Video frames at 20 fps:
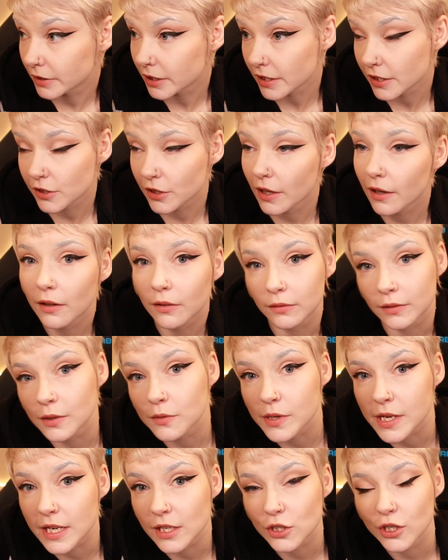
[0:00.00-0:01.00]
To each their own.
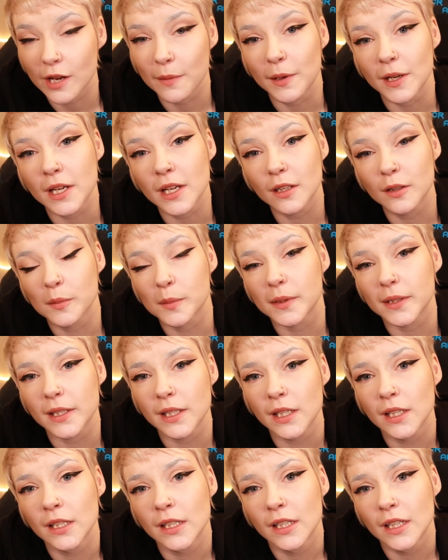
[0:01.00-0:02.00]
No kink shaming here,
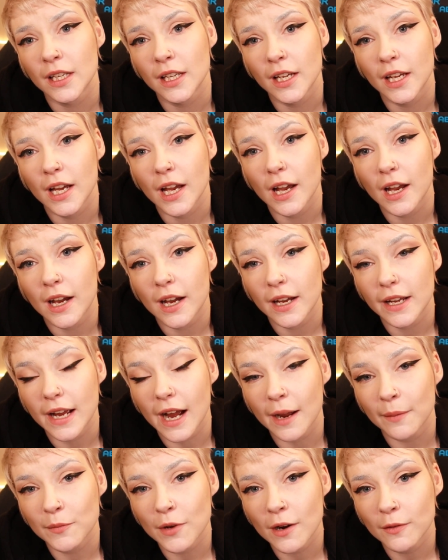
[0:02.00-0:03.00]
but
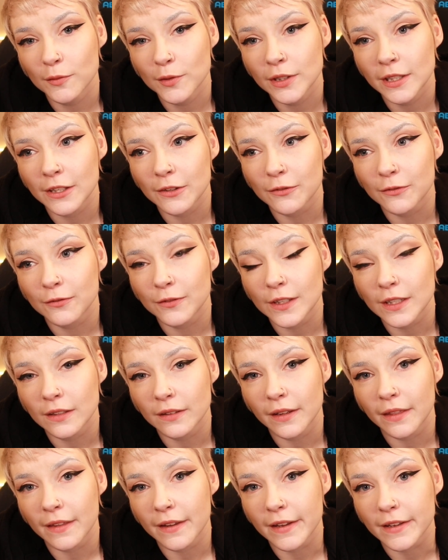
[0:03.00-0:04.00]
I'm not really
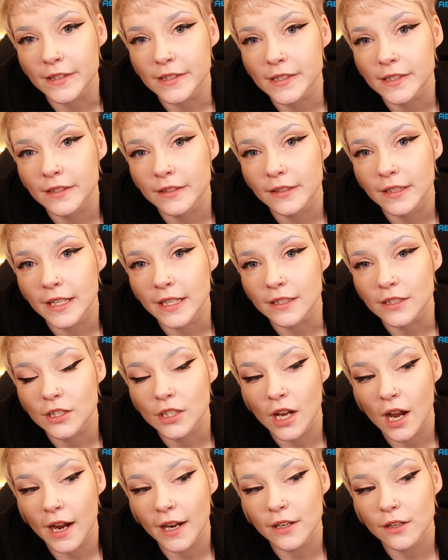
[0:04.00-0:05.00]
feeling this. It's
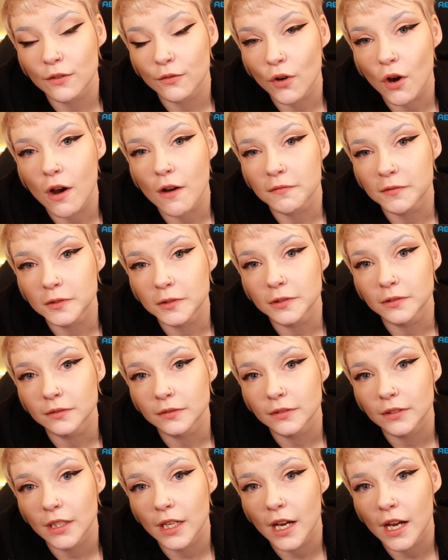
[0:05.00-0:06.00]
kind of awful.
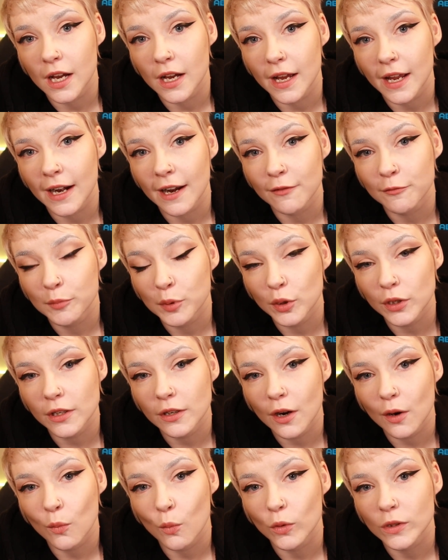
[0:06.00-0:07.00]
And I've put it
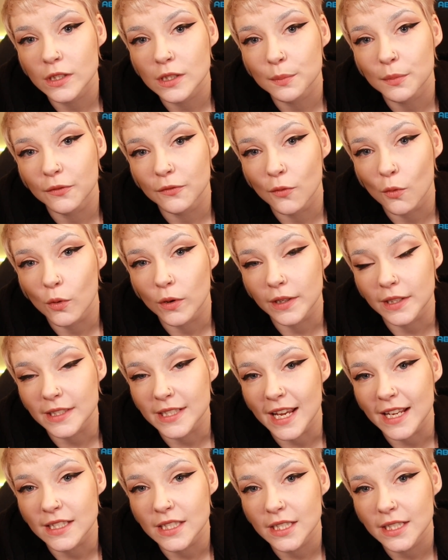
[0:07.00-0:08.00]
on once before to
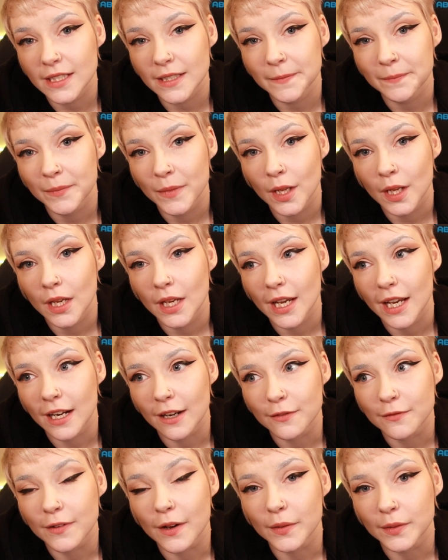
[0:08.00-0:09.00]
test it, and
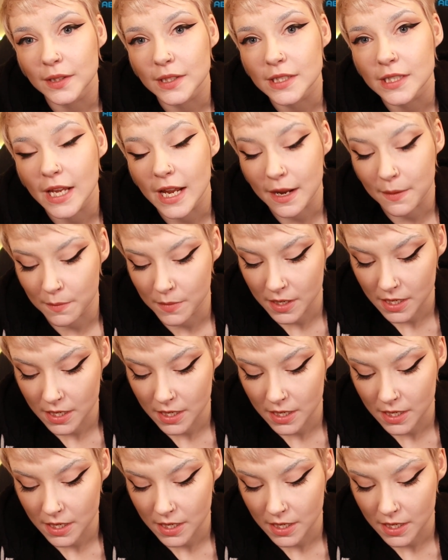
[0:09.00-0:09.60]
I felt the same.